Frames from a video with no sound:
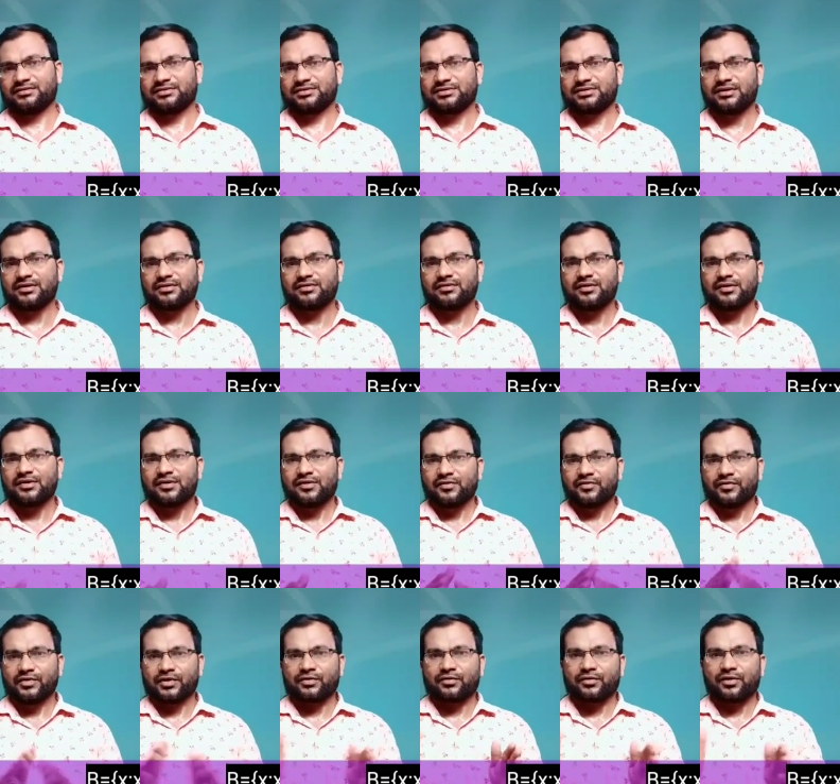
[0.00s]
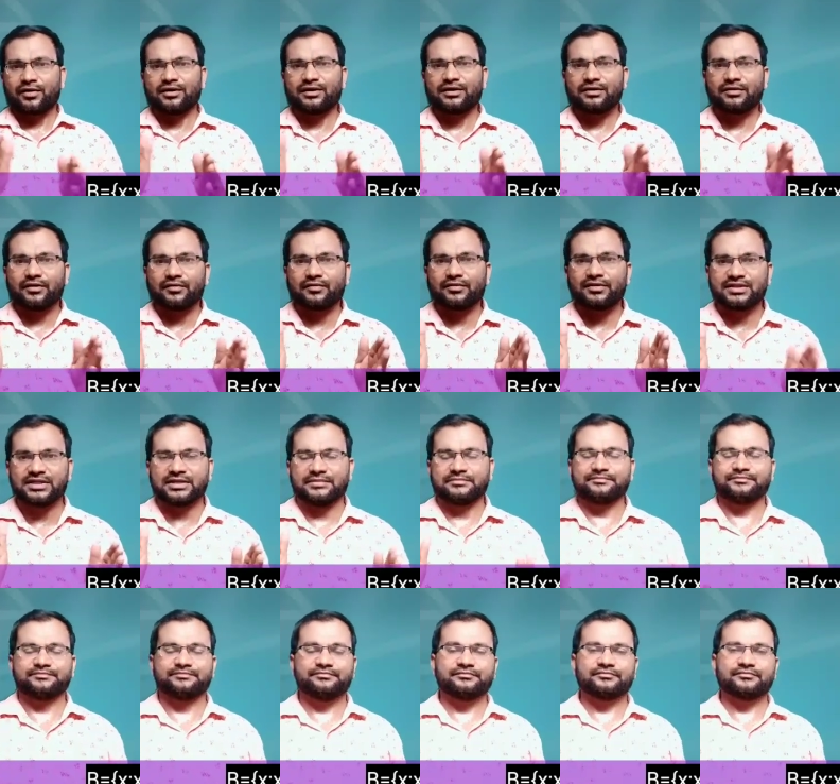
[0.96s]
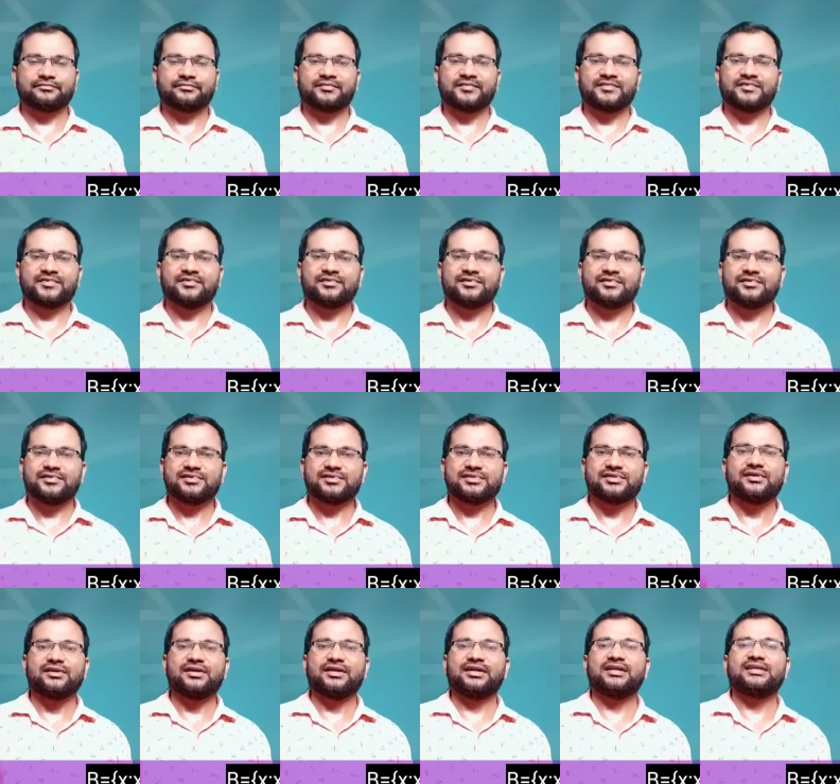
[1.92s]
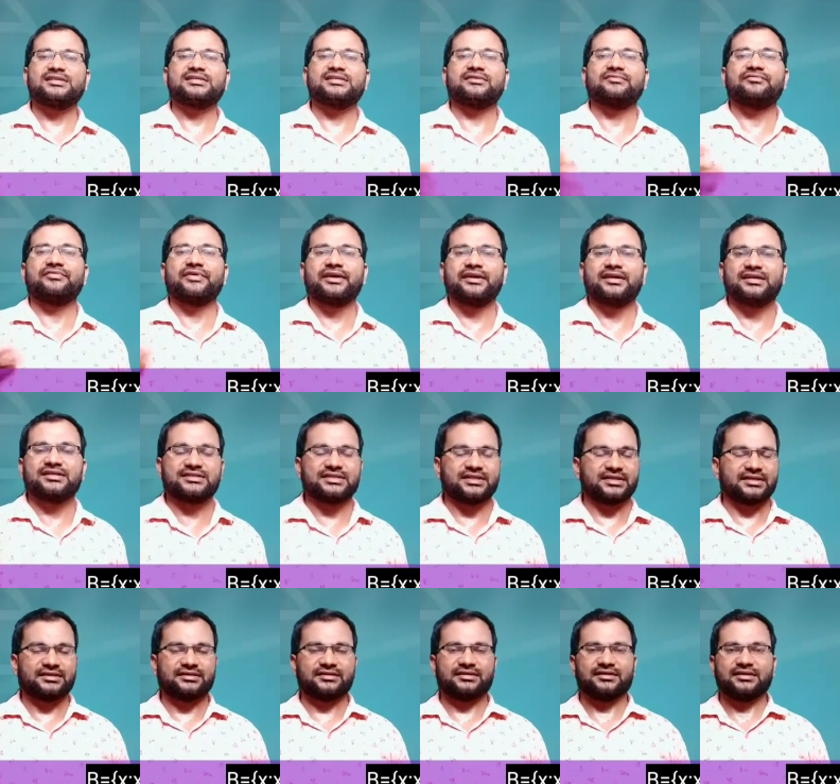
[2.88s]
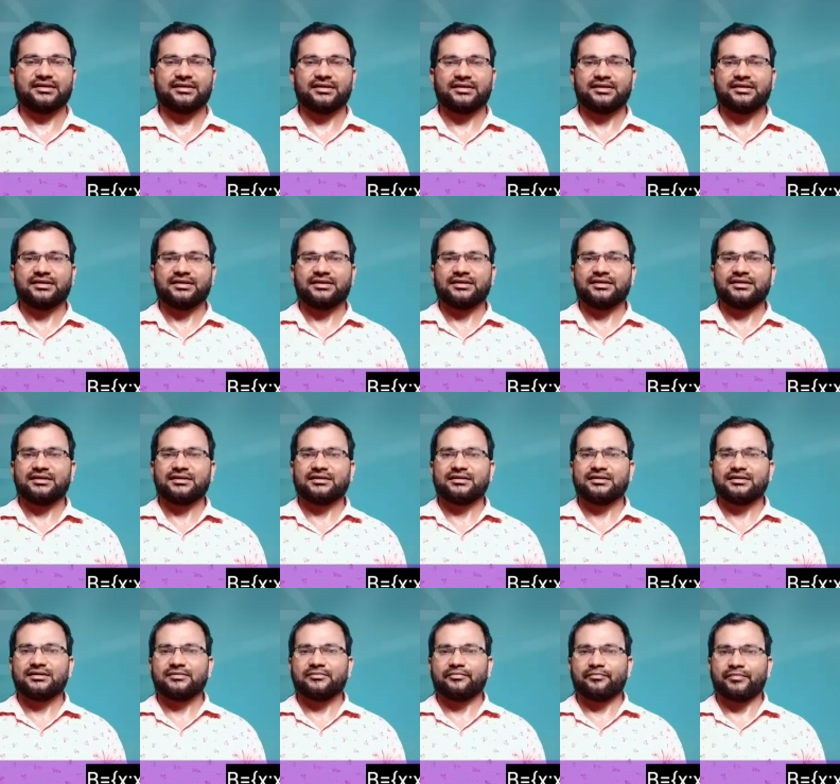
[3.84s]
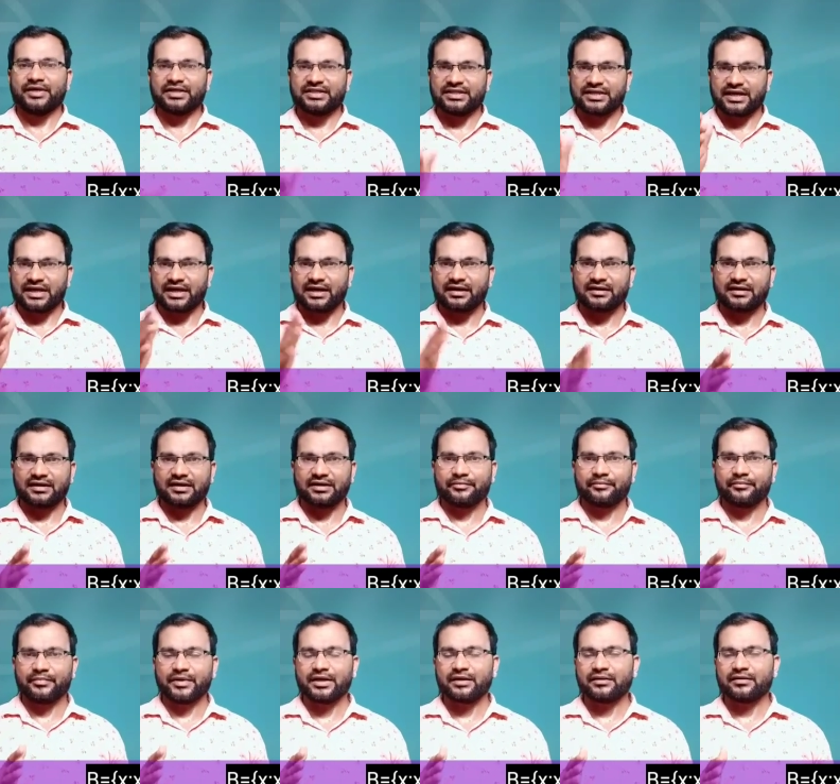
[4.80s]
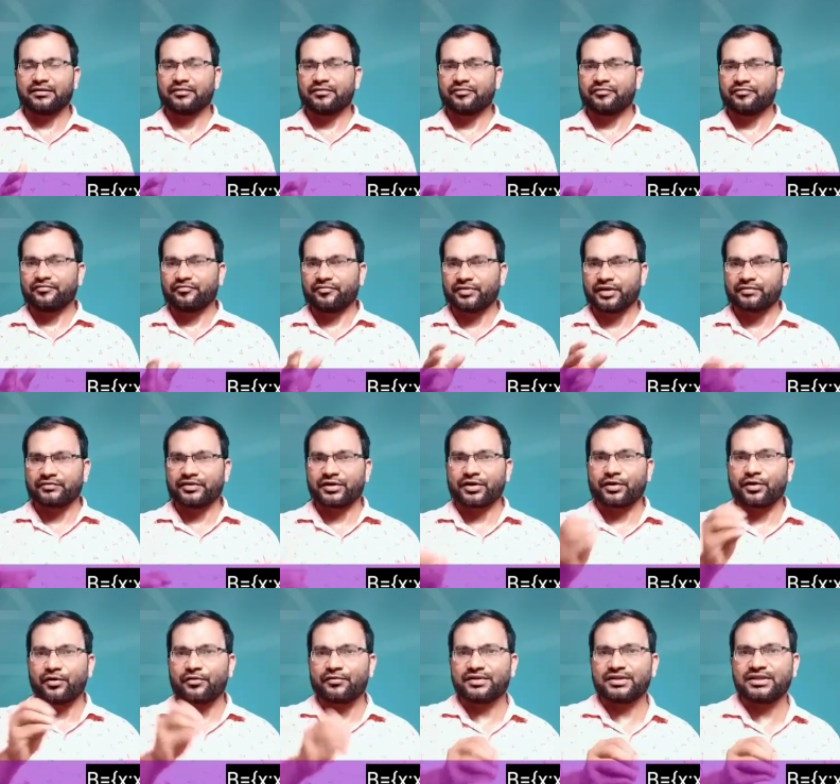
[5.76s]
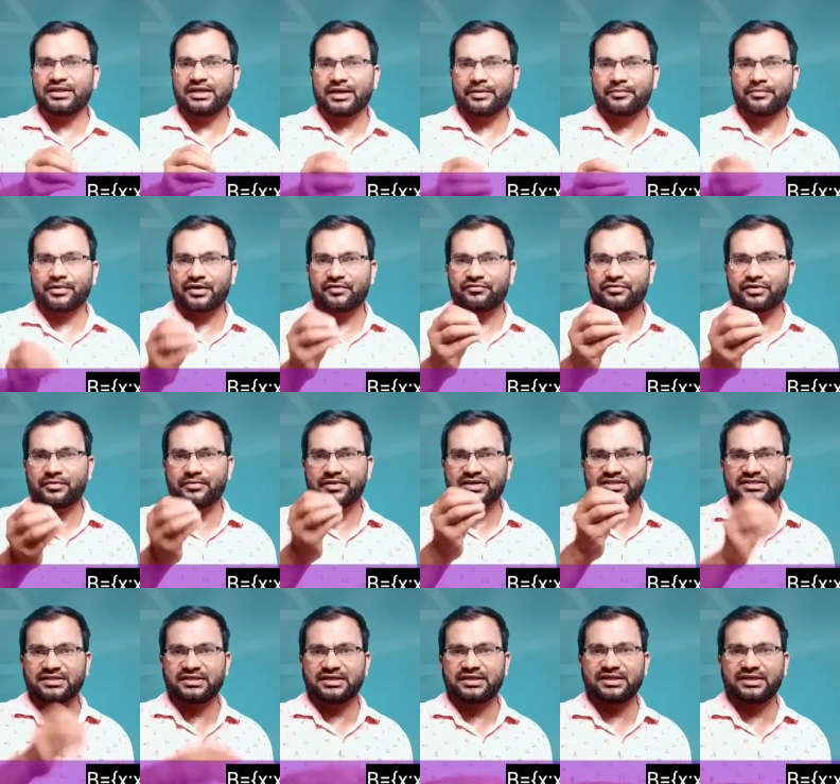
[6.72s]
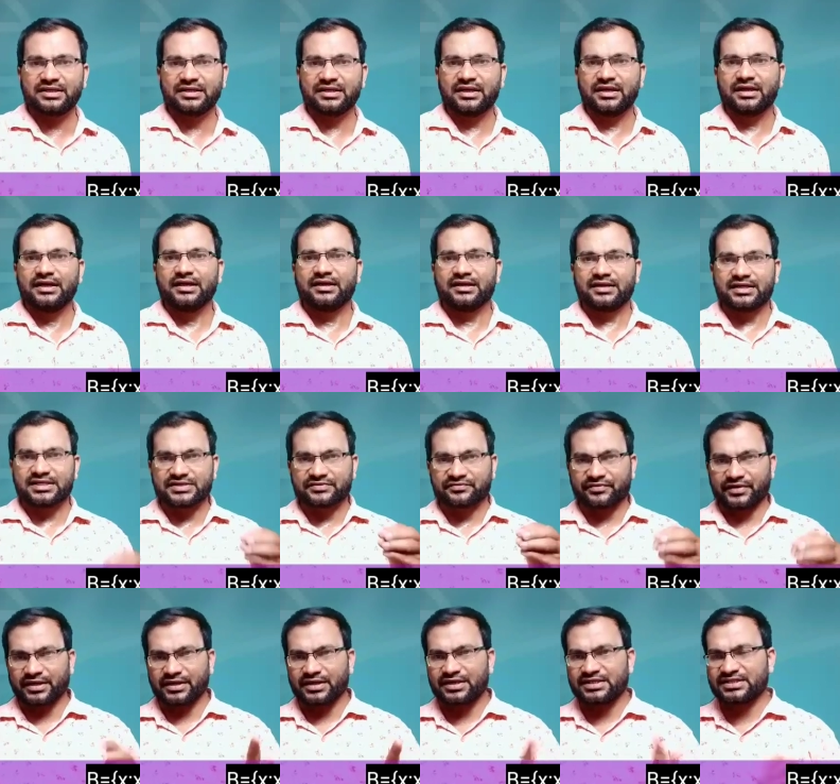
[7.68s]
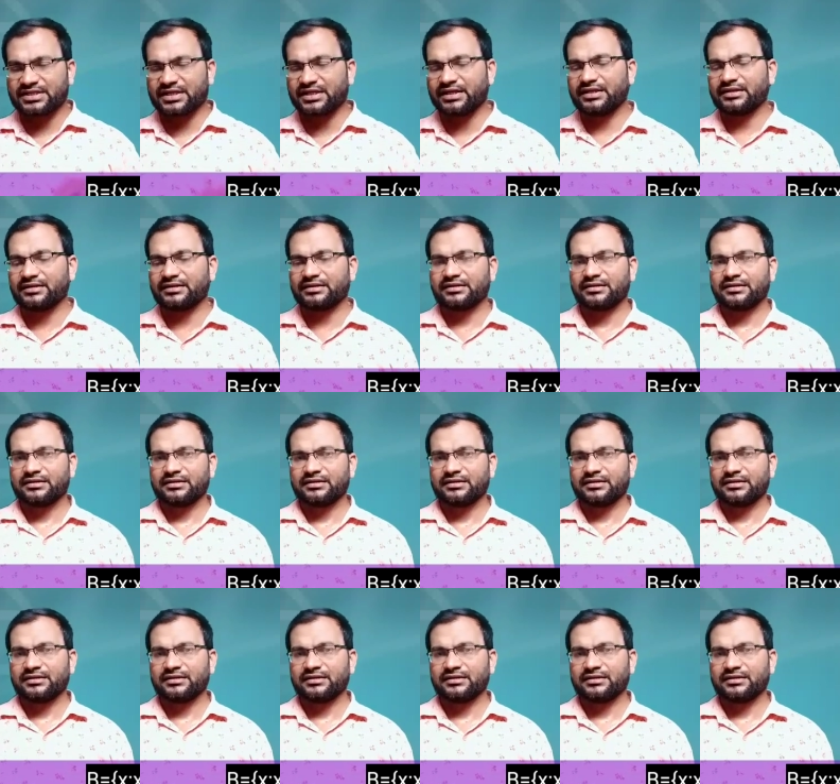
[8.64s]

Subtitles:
So we can't count them. So it is infinite set. By the cardinal number, when we count the number of elements in it, it is a finite set.